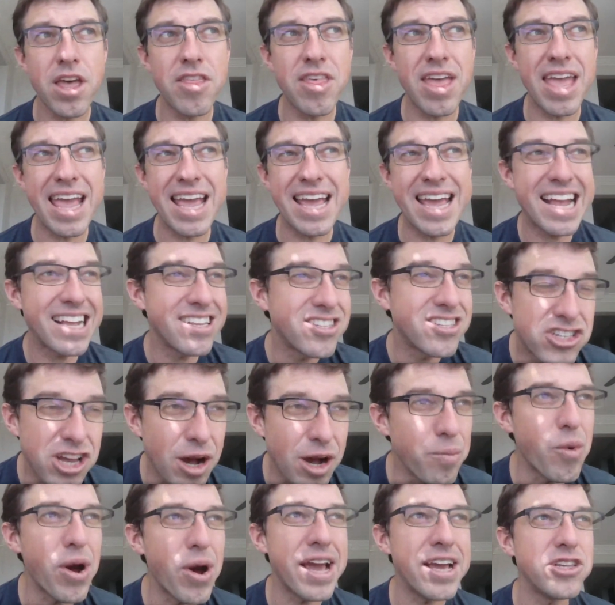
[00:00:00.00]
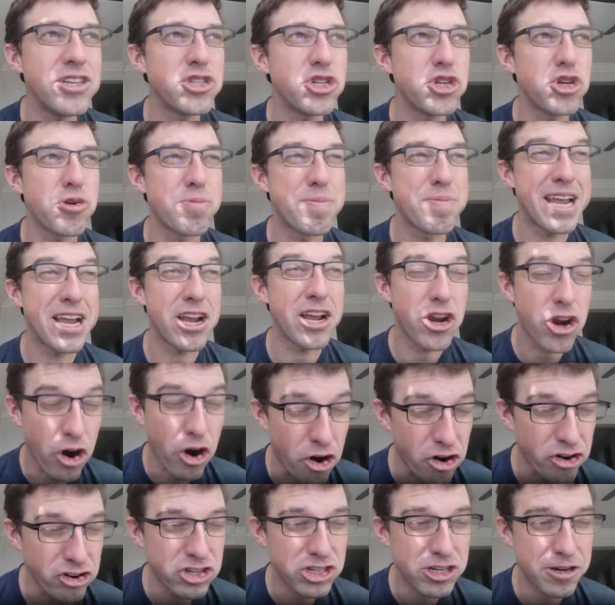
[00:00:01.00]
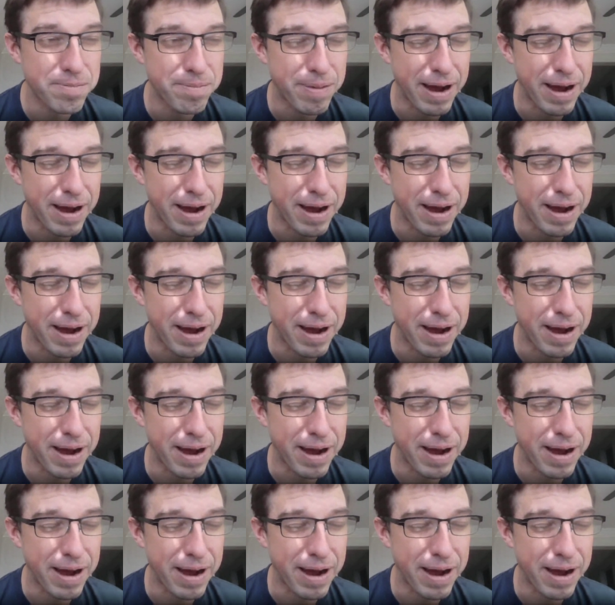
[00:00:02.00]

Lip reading: In some ways, you're being cursed